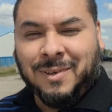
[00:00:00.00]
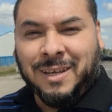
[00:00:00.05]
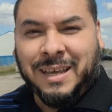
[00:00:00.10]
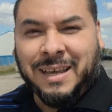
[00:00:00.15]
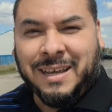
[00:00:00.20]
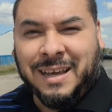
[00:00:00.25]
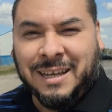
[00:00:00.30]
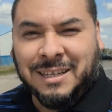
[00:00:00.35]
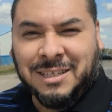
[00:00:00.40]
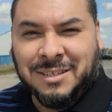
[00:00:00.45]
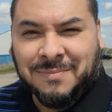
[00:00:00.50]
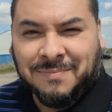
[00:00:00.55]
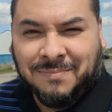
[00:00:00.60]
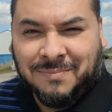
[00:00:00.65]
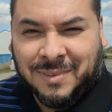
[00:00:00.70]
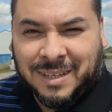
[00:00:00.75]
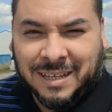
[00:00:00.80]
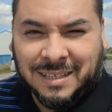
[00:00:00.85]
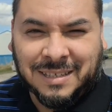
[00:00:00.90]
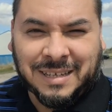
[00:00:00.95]
Hey guys,
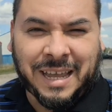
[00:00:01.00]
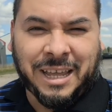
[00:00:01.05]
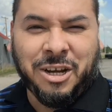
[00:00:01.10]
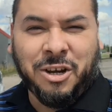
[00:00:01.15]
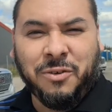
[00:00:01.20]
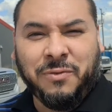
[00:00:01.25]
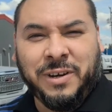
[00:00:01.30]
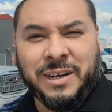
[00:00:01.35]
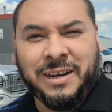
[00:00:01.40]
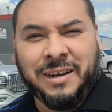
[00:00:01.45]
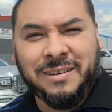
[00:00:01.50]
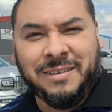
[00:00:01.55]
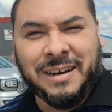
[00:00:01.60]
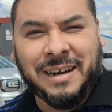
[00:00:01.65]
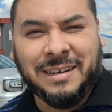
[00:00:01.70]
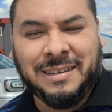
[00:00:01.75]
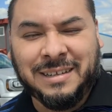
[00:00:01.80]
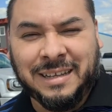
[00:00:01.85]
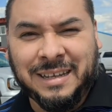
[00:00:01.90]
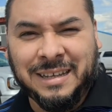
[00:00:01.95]
it's Eddie over here
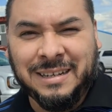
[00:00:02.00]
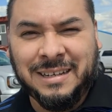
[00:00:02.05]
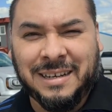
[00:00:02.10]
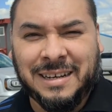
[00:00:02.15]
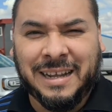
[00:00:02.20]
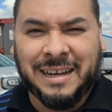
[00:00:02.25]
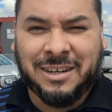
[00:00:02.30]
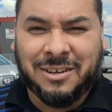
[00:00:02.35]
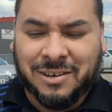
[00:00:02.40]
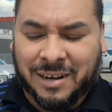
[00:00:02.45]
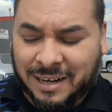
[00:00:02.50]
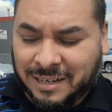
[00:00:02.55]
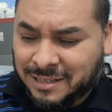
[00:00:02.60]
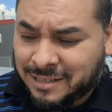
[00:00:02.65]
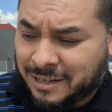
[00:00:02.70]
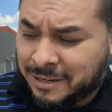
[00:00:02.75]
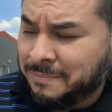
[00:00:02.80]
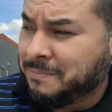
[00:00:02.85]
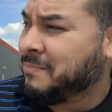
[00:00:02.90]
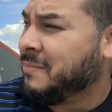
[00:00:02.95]
at Indian Head
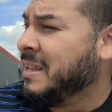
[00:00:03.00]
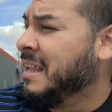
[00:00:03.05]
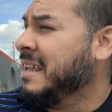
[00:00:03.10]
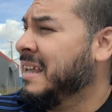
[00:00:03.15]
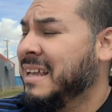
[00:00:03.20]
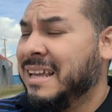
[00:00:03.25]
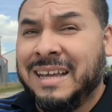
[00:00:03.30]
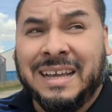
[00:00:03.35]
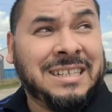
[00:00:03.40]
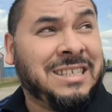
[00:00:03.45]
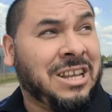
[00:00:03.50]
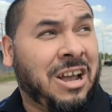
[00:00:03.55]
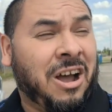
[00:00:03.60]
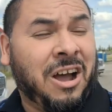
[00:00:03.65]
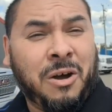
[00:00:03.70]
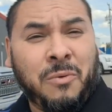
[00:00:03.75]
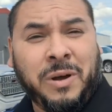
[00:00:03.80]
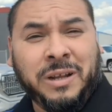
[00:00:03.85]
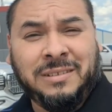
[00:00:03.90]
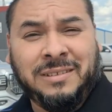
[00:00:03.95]
Chrysler. It's a
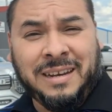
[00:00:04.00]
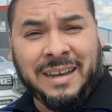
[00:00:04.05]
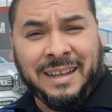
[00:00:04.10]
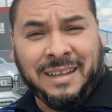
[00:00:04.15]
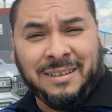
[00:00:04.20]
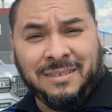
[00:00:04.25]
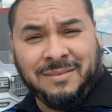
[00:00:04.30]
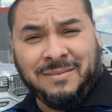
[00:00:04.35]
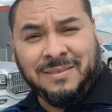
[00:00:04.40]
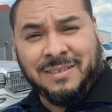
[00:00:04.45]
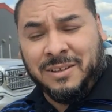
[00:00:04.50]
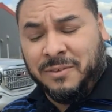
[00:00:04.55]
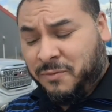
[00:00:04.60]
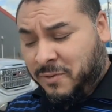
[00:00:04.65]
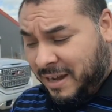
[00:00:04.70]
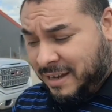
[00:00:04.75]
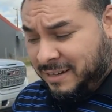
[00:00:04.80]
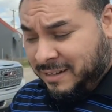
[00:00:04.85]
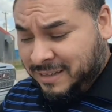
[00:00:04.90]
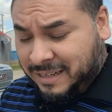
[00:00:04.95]
hot one today.
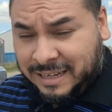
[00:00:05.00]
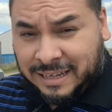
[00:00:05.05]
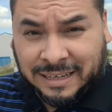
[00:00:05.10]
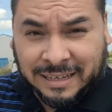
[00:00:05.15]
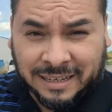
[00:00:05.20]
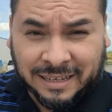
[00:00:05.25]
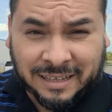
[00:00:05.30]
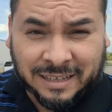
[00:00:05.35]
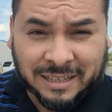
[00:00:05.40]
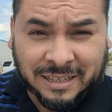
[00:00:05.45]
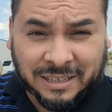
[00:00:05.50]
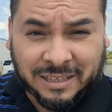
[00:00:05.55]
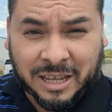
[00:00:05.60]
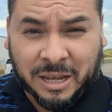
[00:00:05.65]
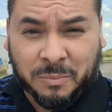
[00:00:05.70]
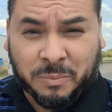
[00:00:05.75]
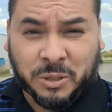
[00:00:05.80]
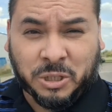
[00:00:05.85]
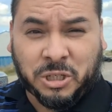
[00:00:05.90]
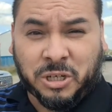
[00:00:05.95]
Finally, the
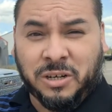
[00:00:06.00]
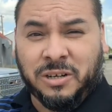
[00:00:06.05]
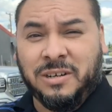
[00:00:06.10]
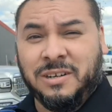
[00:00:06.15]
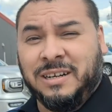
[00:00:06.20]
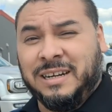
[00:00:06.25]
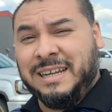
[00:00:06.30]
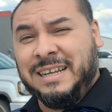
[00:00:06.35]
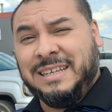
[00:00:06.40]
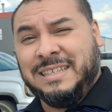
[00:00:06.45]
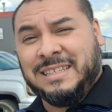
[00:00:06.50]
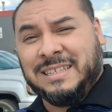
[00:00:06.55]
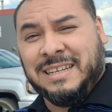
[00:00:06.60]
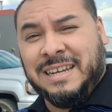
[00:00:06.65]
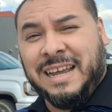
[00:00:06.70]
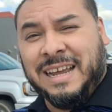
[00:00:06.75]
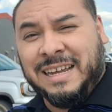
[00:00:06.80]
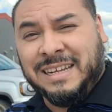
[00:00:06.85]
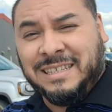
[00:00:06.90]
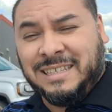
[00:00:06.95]
temperature is
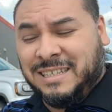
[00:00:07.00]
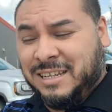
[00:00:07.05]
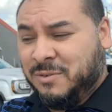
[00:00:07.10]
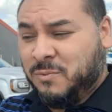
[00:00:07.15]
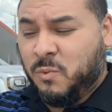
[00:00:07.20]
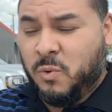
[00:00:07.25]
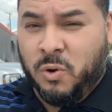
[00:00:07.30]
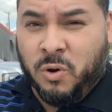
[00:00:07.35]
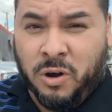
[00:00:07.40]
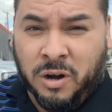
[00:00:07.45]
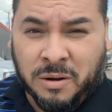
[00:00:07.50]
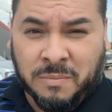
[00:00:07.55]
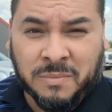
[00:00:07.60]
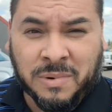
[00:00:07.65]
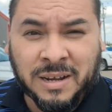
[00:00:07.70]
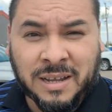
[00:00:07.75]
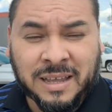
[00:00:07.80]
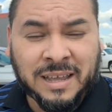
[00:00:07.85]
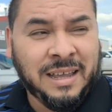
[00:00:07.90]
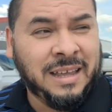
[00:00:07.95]
nice and
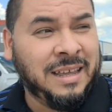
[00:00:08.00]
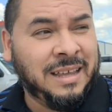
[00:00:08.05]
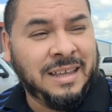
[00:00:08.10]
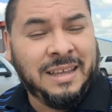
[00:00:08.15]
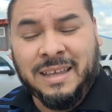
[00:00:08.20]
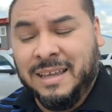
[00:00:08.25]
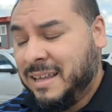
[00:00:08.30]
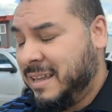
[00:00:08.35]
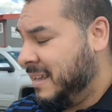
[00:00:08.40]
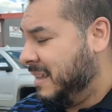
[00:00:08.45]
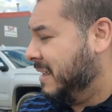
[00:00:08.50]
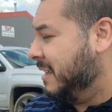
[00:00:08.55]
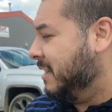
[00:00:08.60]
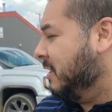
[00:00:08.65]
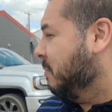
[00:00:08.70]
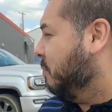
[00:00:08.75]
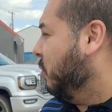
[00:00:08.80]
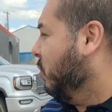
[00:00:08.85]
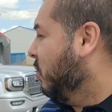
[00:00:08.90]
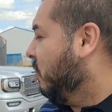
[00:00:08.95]
warm.
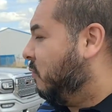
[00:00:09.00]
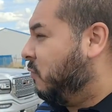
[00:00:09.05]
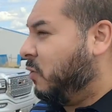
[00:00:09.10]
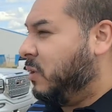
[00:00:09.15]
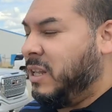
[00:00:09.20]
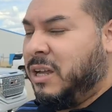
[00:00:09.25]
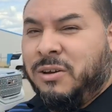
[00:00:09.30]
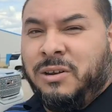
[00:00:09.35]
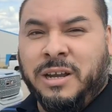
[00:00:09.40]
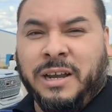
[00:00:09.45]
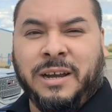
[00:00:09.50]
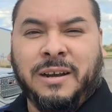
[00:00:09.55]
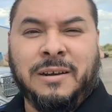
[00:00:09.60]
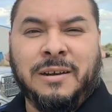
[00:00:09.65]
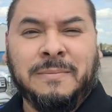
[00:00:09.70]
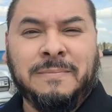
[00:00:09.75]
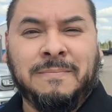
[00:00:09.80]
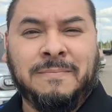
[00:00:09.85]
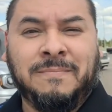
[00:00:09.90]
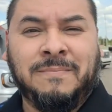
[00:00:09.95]
It's beautiful out
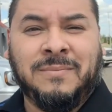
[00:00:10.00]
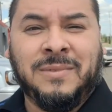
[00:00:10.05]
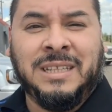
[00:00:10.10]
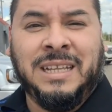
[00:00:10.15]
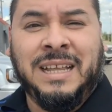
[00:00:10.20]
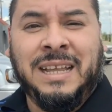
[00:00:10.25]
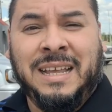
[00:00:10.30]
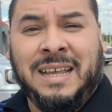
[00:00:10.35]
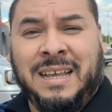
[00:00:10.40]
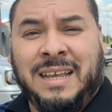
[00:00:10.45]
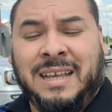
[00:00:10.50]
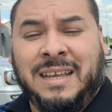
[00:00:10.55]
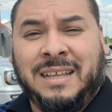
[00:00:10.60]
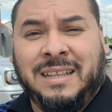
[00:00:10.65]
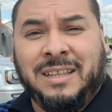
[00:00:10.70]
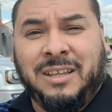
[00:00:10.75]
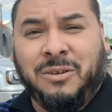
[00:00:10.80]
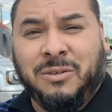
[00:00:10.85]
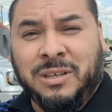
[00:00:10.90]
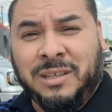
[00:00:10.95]
here.
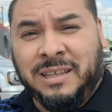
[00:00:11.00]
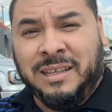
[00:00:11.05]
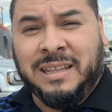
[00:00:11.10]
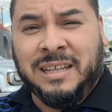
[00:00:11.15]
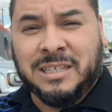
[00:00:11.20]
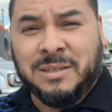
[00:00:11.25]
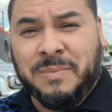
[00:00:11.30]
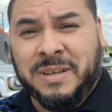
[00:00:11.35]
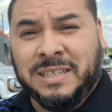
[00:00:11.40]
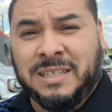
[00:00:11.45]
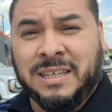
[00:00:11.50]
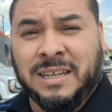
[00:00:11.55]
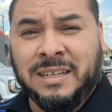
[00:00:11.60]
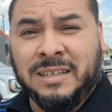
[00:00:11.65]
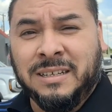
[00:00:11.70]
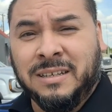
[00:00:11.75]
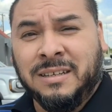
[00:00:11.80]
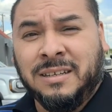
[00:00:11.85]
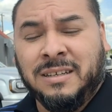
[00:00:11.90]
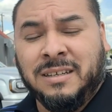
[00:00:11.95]
The only thing that's
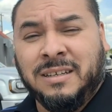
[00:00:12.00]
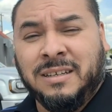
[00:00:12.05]
missing